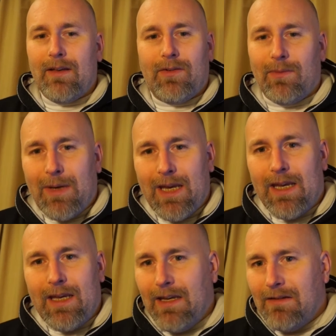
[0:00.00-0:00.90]
To
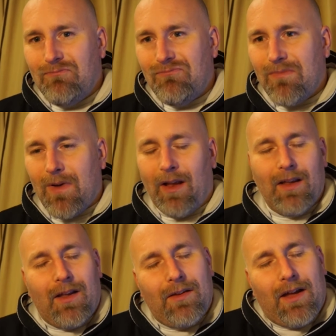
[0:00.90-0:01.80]
me,
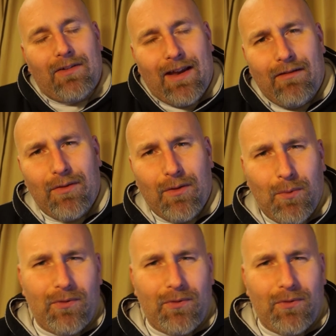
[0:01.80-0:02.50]
I sat and I thought,